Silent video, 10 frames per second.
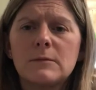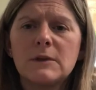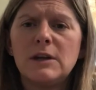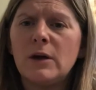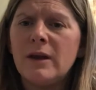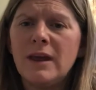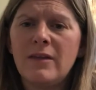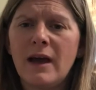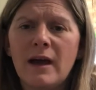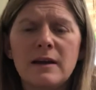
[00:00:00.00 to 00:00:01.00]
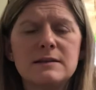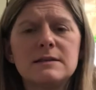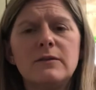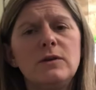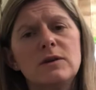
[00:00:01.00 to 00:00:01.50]
any of that kind of
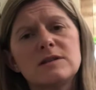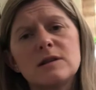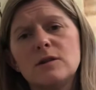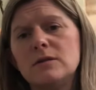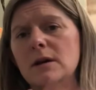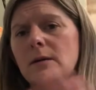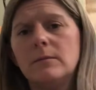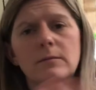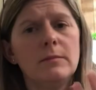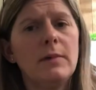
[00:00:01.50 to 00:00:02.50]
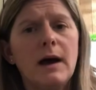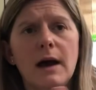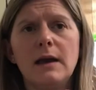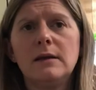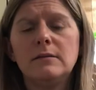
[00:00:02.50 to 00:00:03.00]
stuff, you exclude them
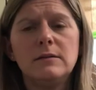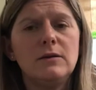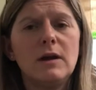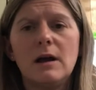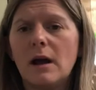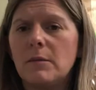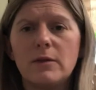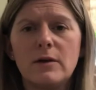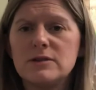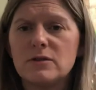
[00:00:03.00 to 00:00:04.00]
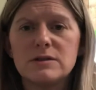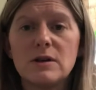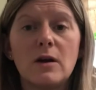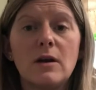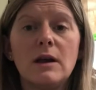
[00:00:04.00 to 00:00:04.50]
by, you cannot come in the restaurant,
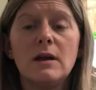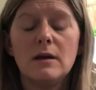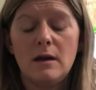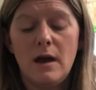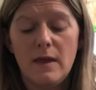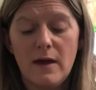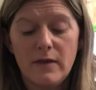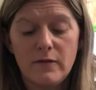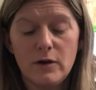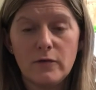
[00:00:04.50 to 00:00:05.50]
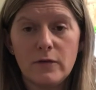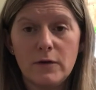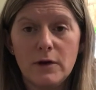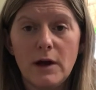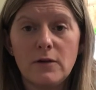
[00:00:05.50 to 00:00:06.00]
sorry, and they have to have a note from their
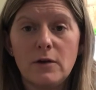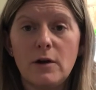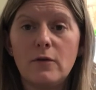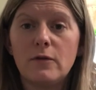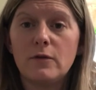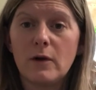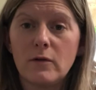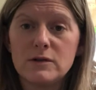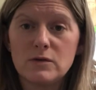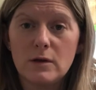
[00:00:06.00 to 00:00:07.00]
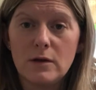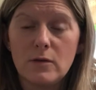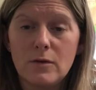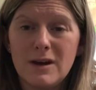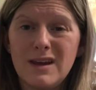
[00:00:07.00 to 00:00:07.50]
doctor and a note from the regulatory
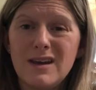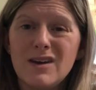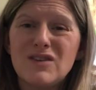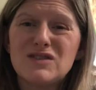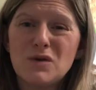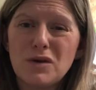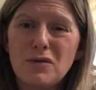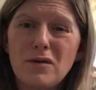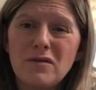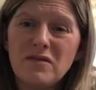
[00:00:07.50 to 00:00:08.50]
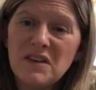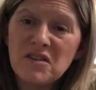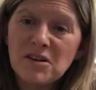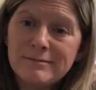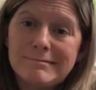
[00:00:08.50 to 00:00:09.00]
authority. Sore throat and
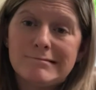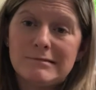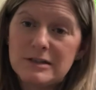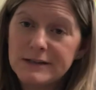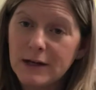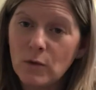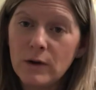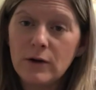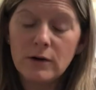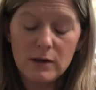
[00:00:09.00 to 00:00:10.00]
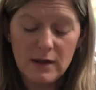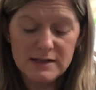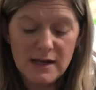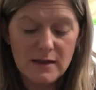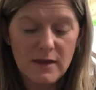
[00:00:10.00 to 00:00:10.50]
fever, just kind of weird. They
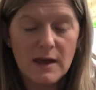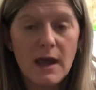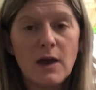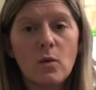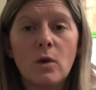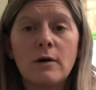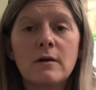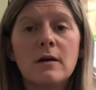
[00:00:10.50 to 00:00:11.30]
say that they can work,